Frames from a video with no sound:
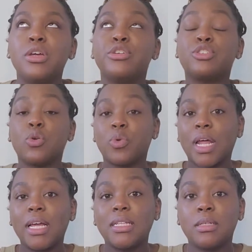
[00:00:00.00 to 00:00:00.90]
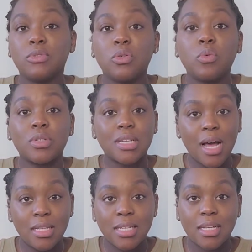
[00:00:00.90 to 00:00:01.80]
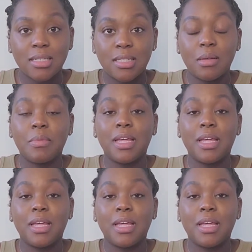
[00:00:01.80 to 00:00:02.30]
So what I ended up doing was contacted them,